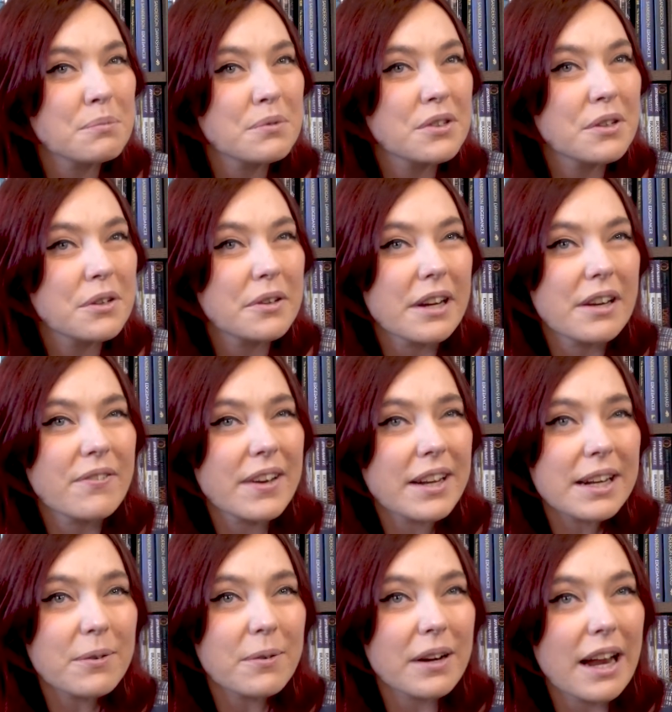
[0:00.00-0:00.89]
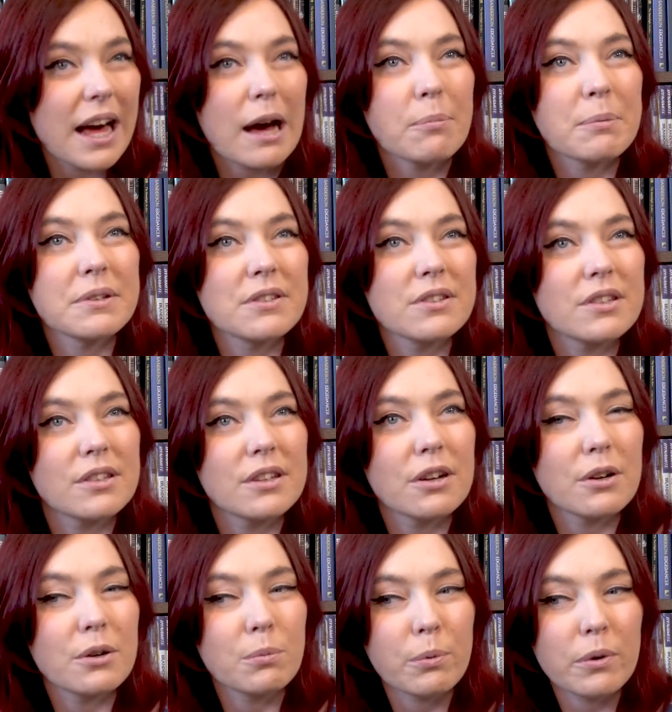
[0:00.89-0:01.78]
So if anyone happens to
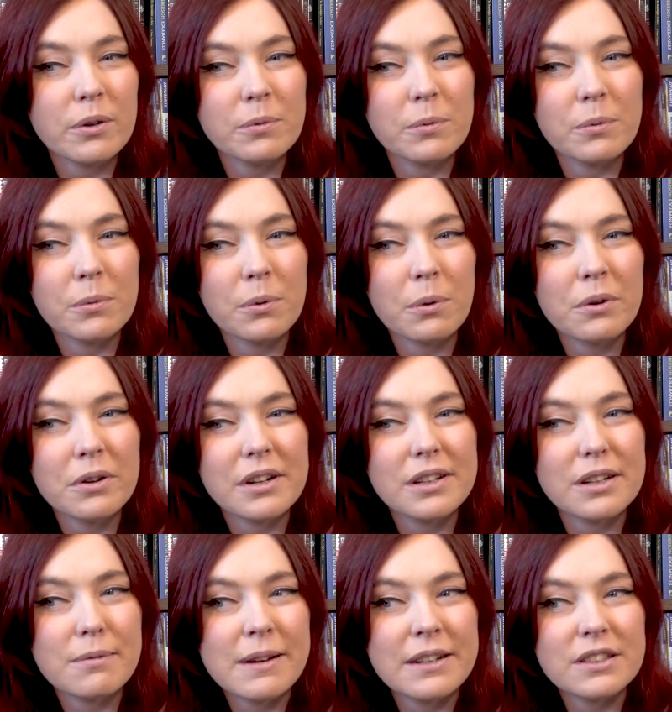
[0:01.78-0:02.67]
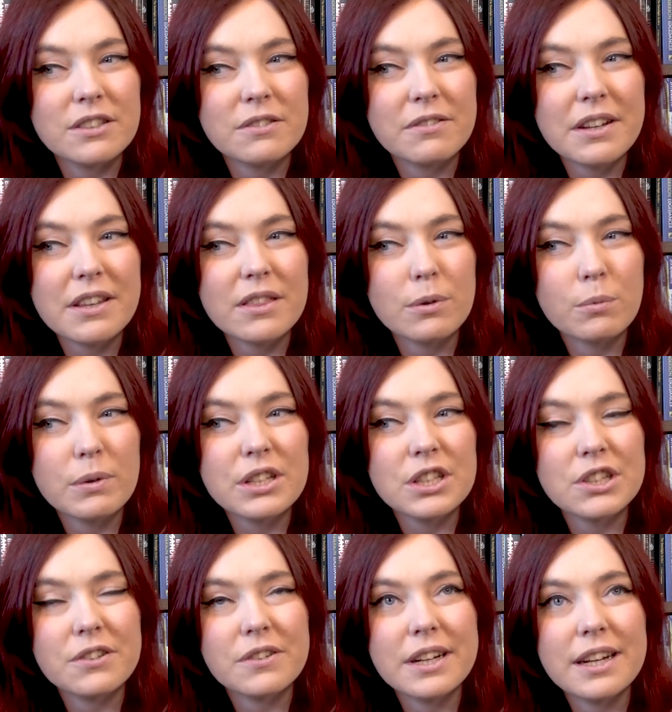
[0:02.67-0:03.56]
know what order you're meant to read The
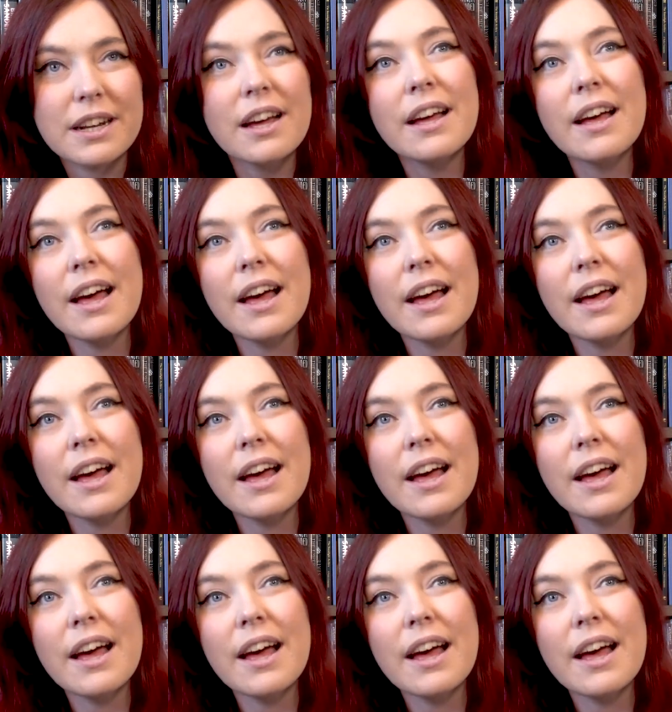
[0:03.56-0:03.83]
Witcher in,